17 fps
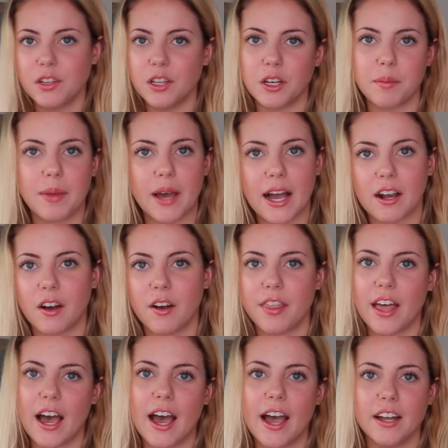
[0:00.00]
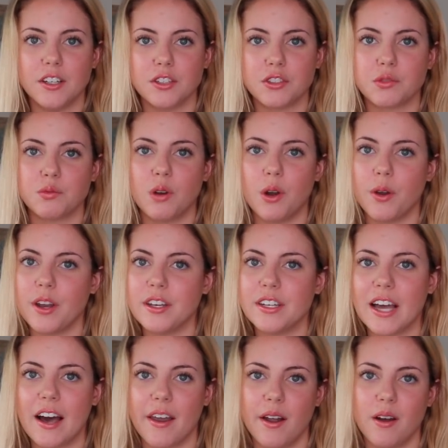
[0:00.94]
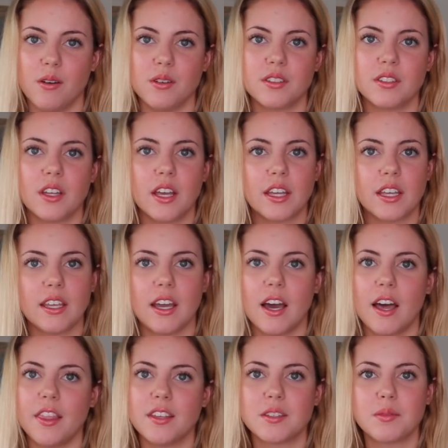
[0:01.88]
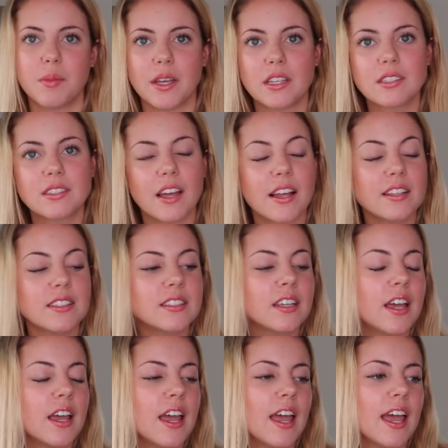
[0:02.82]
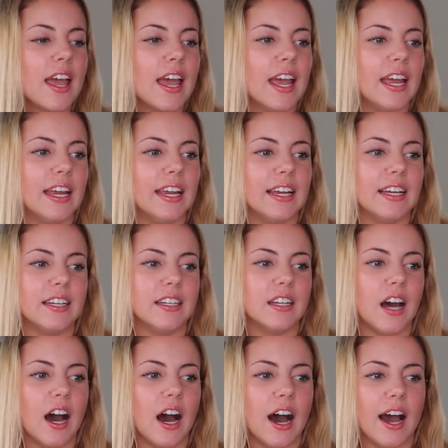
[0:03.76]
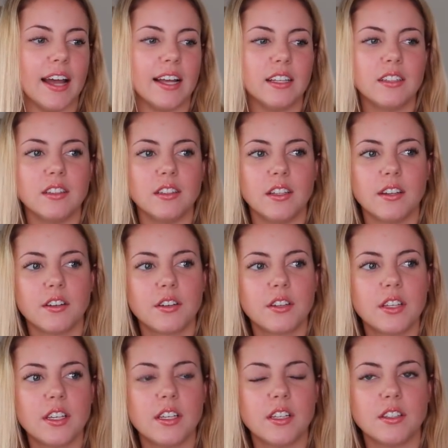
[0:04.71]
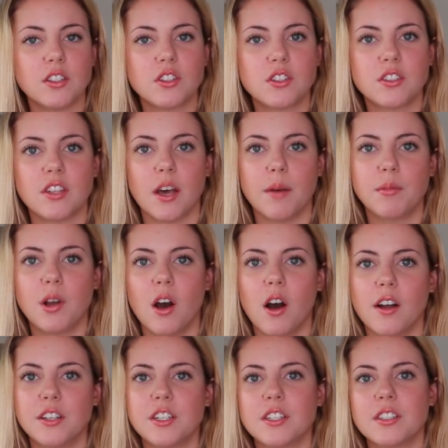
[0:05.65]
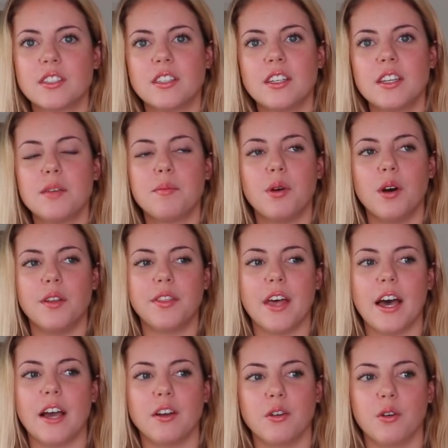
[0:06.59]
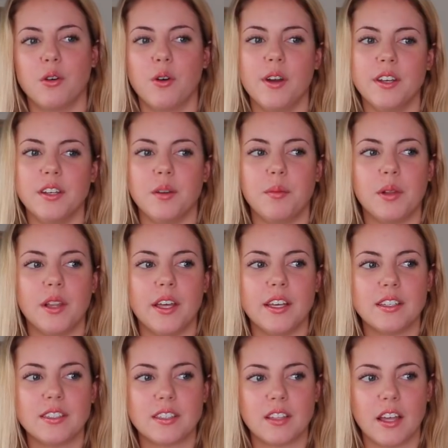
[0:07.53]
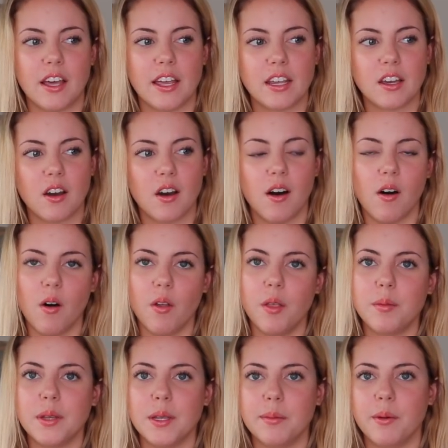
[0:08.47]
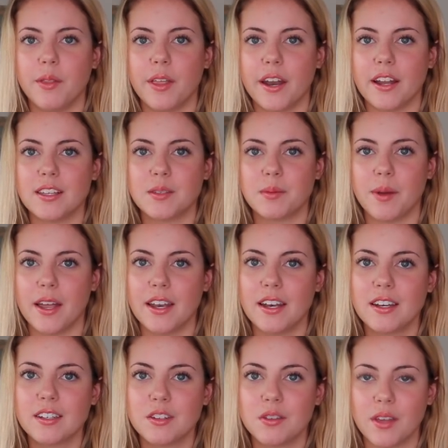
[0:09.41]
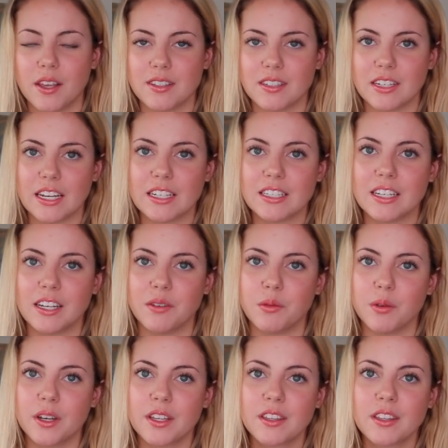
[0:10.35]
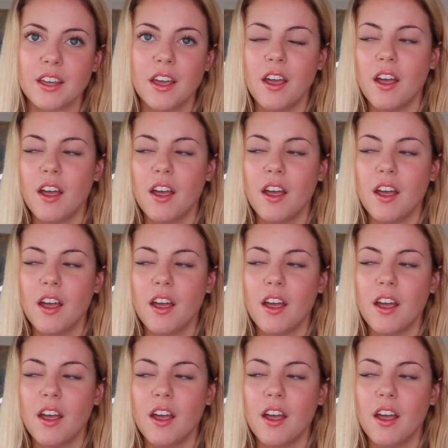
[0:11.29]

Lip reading: look back on that. I just wrote it down. I was like, yeah, this makes sense. And I literally subconsciously put that goal into place. Like, all the people that I spent 2018 with